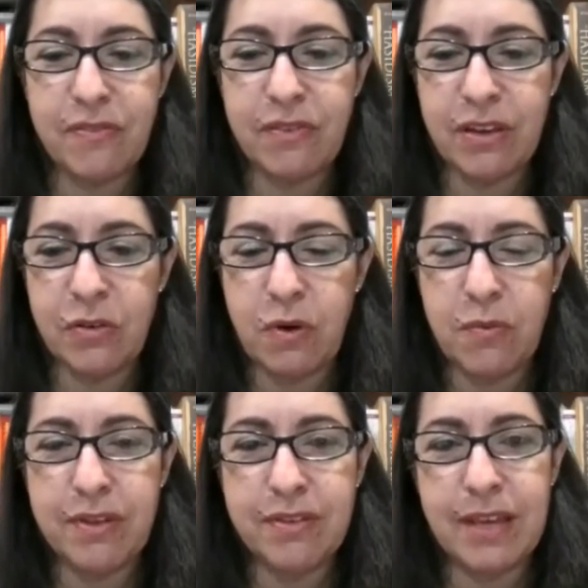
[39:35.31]
you know, what
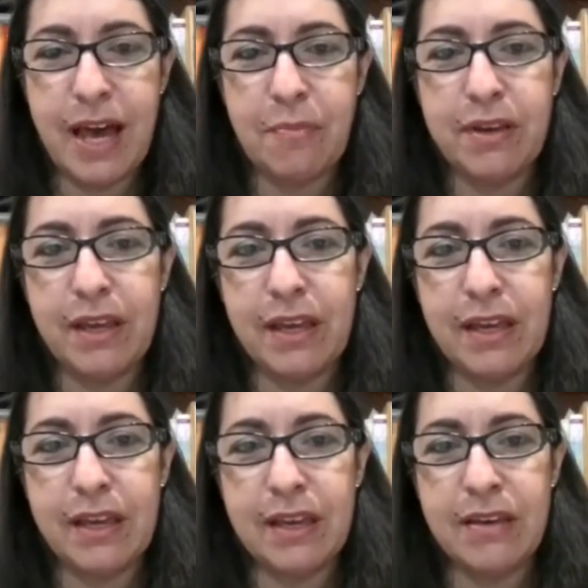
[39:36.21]
we see happening
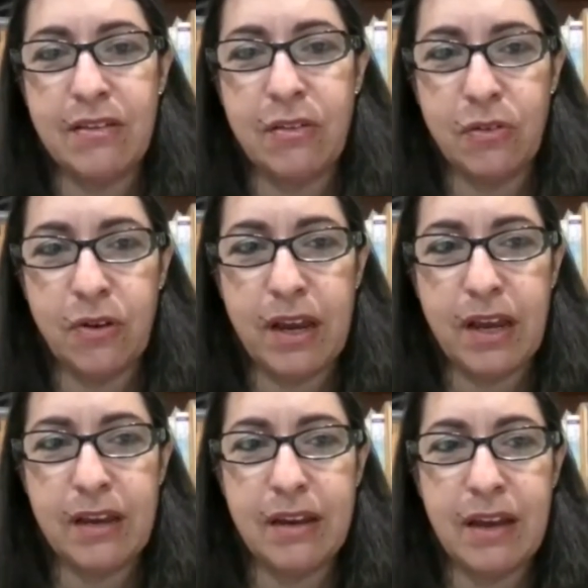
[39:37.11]
in Ukraine